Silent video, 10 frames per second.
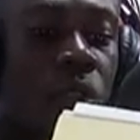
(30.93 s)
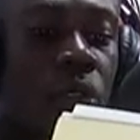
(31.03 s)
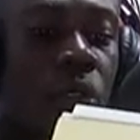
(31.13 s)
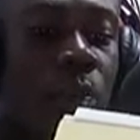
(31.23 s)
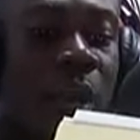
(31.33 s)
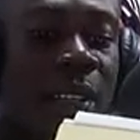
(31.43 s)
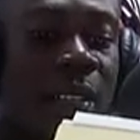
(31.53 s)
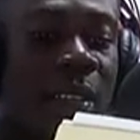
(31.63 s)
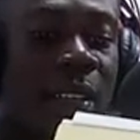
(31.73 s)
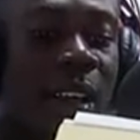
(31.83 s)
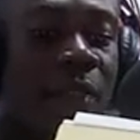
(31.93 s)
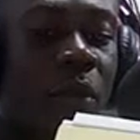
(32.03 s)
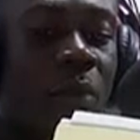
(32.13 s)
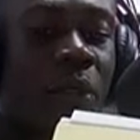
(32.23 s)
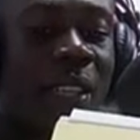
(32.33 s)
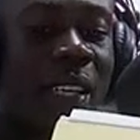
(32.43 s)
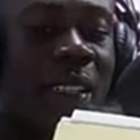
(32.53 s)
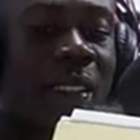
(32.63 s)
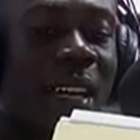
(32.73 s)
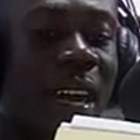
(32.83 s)
2 persons have
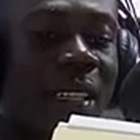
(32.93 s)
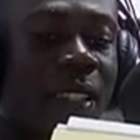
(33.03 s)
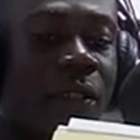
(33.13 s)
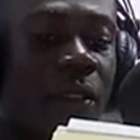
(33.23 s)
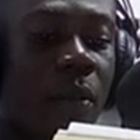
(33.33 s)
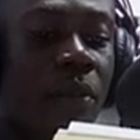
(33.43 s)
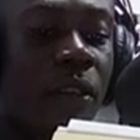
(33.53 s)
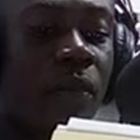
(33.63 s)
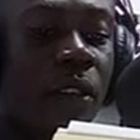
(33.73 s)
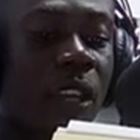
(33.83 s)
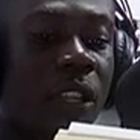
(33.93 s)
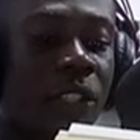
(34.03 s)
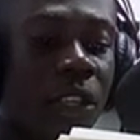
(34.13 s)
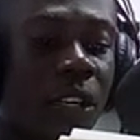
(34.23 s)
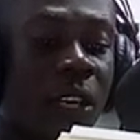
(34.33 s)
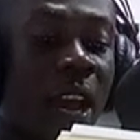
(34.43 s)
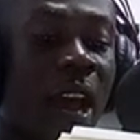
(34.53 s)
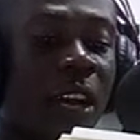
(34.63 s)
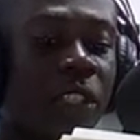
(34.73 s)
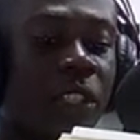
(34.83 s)
reportedly died from suffocation in the
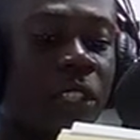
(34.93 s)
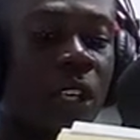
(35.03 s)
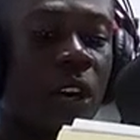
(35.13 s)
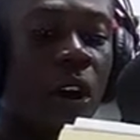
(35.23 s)
hatch